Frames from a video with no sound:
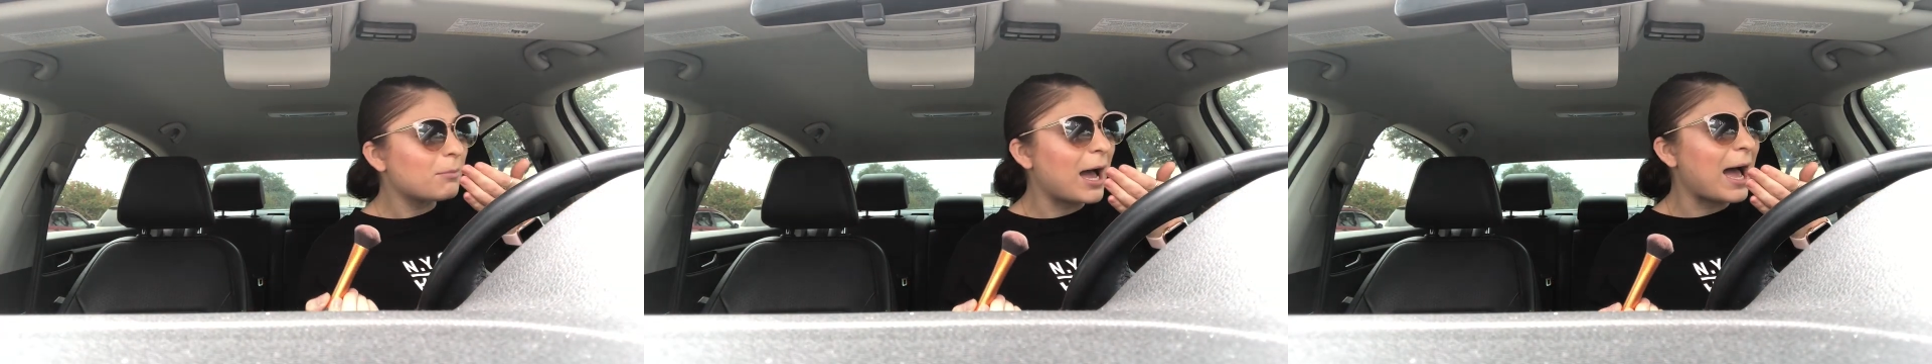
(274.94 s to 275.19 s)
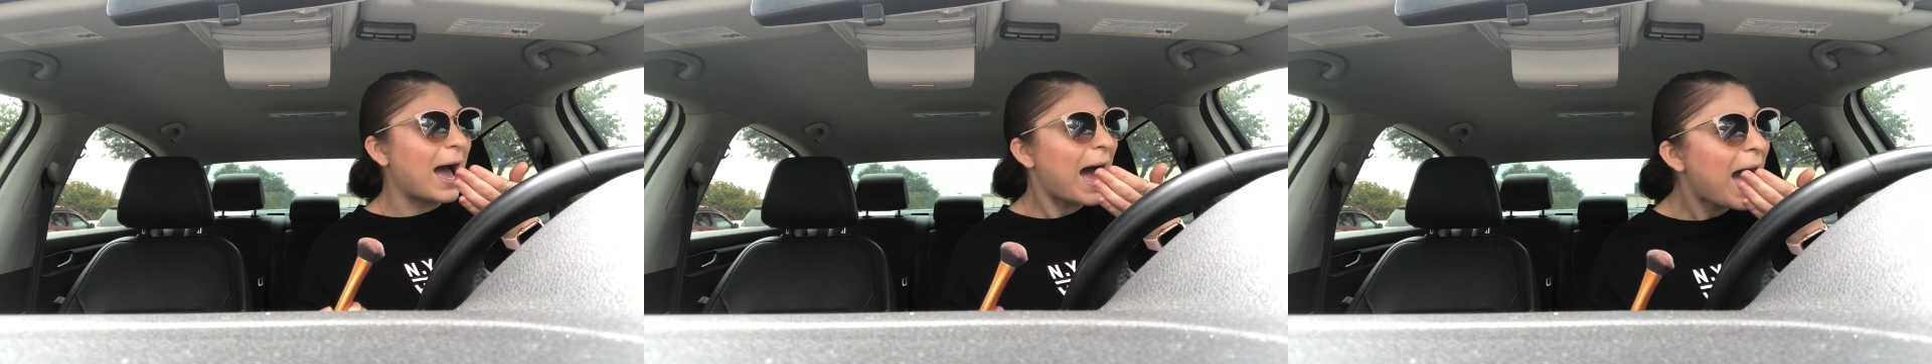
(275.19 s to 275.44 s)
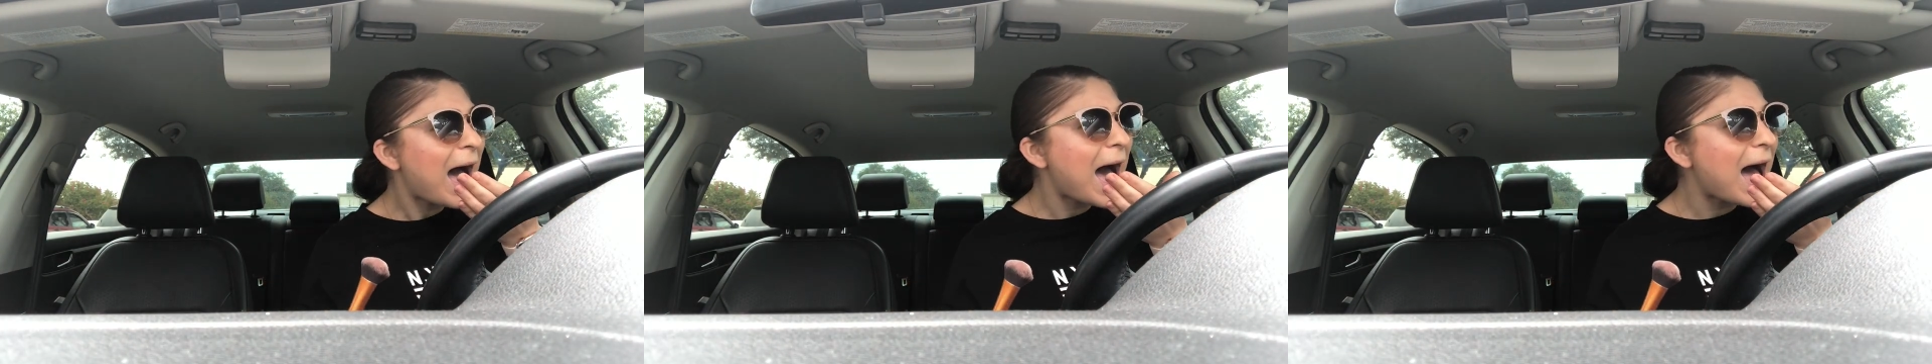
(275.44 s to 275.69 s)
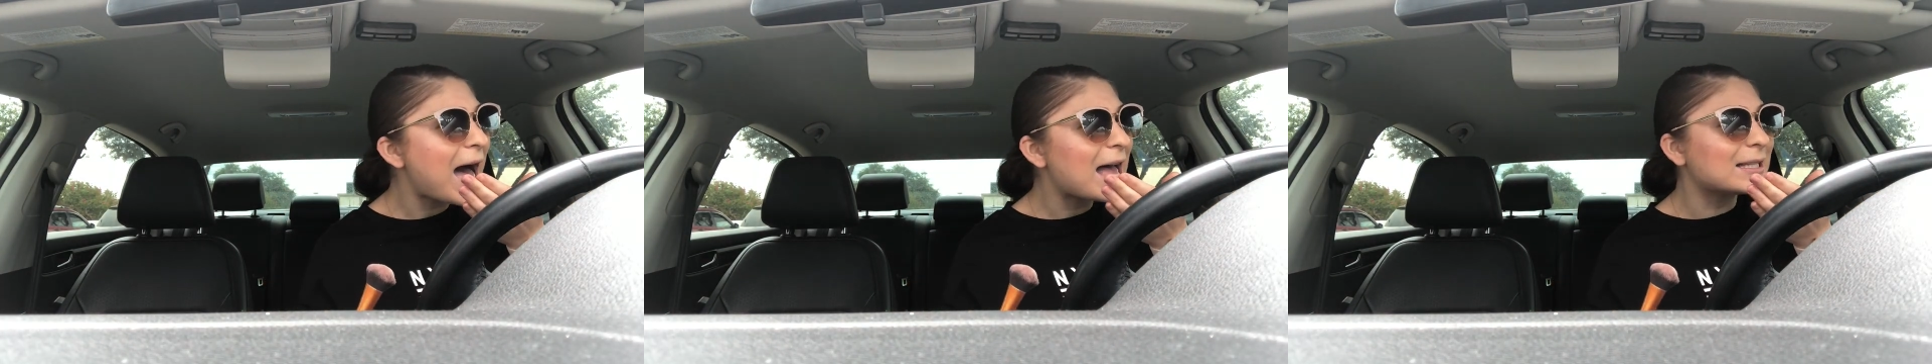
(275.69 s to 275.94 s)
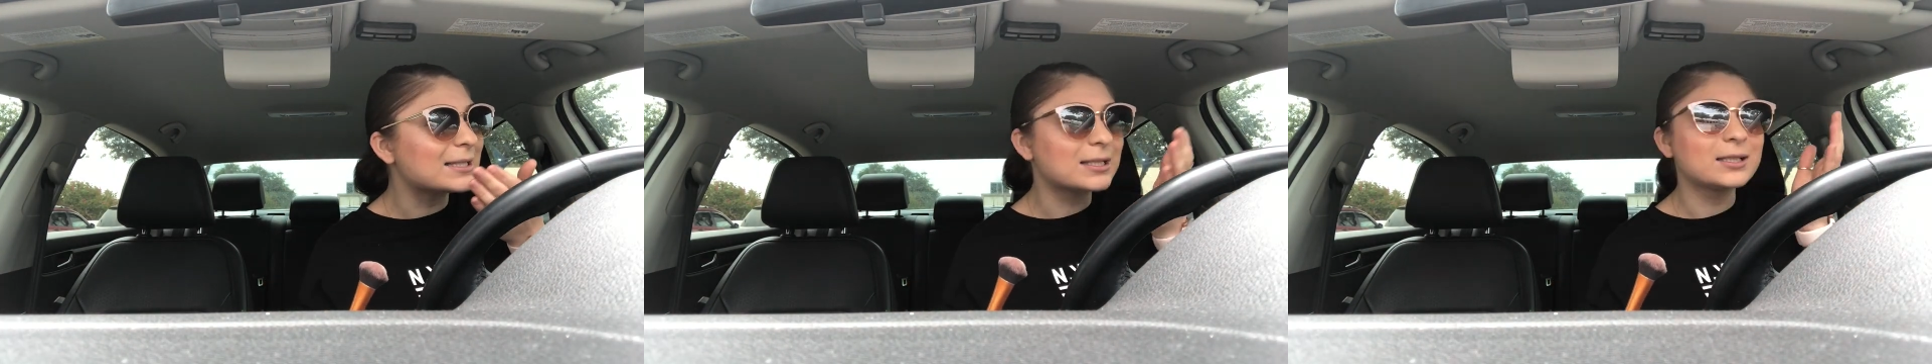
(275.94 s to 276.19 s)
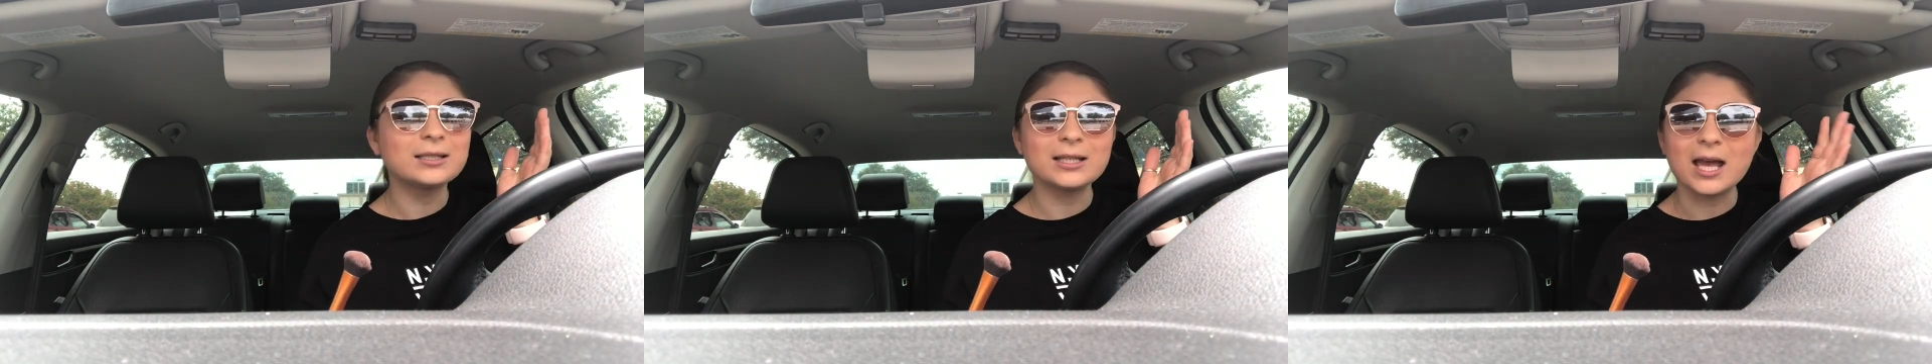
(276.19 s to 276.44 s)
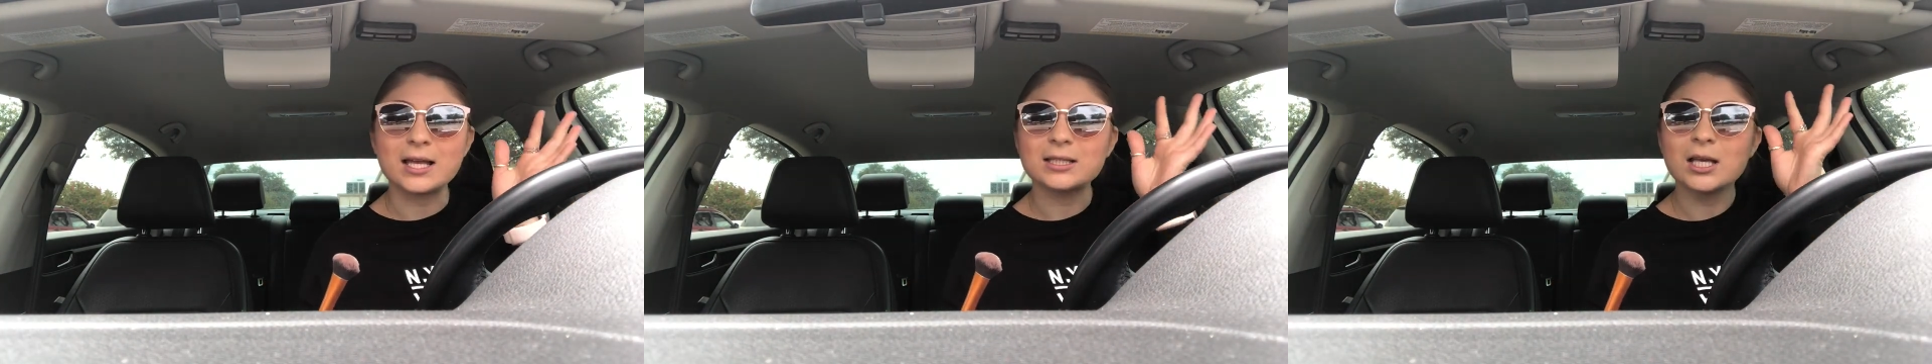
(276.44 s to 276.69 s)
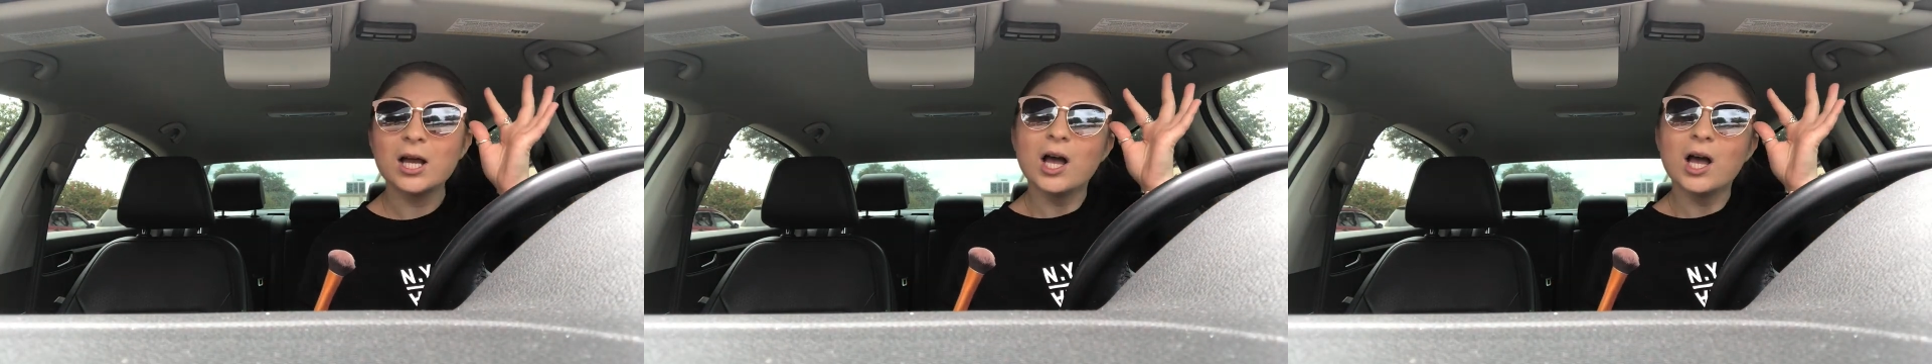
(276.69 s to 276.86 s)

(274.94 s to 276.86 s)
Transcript: my eyes. Yes.